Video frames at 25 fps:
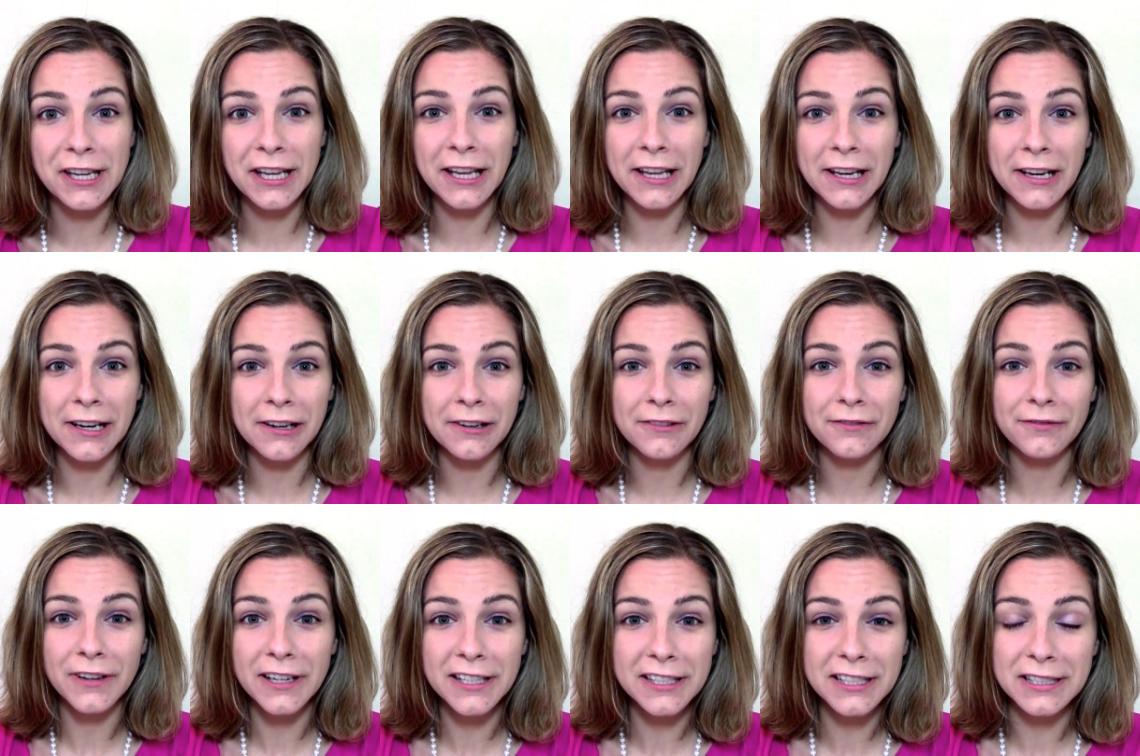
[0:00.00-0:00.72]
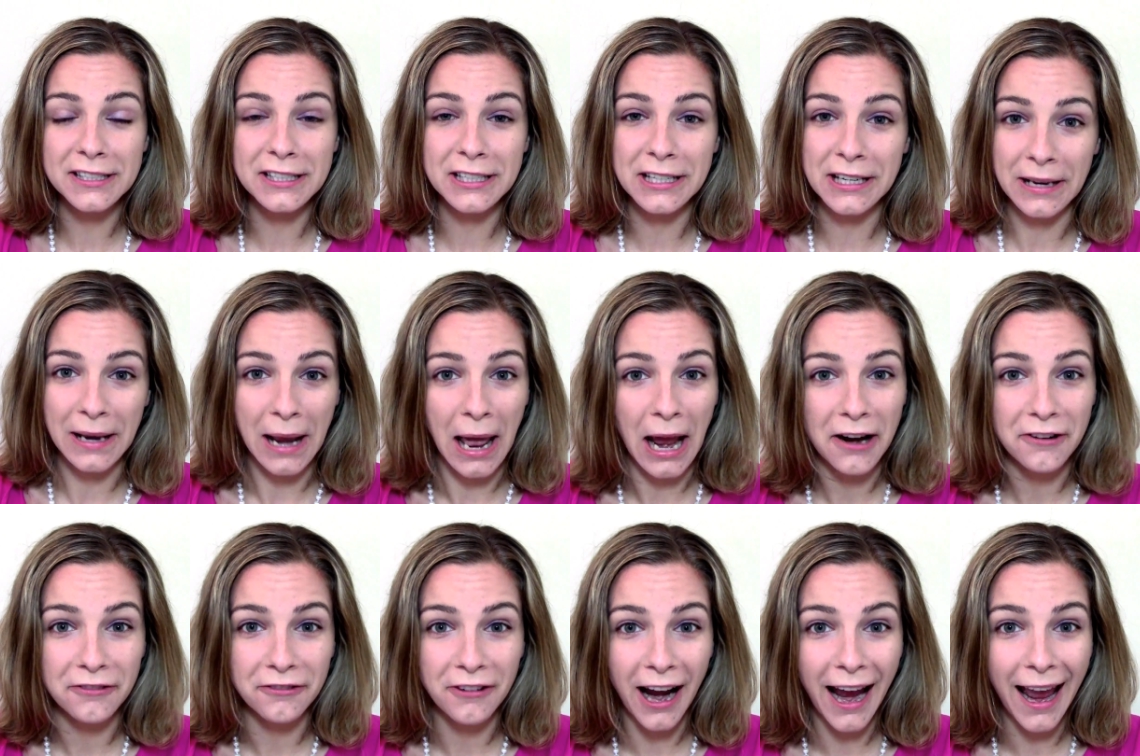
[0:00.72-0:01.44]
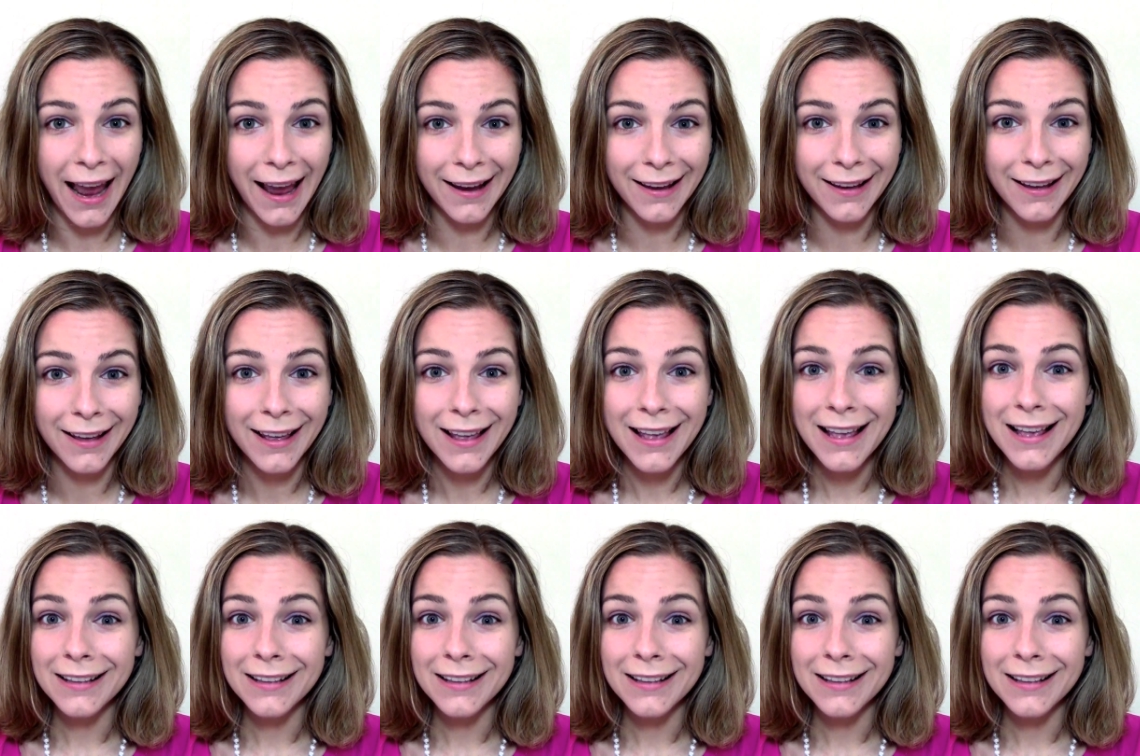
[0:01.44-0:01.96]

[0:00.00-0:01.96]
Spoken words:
in visiting Iraq,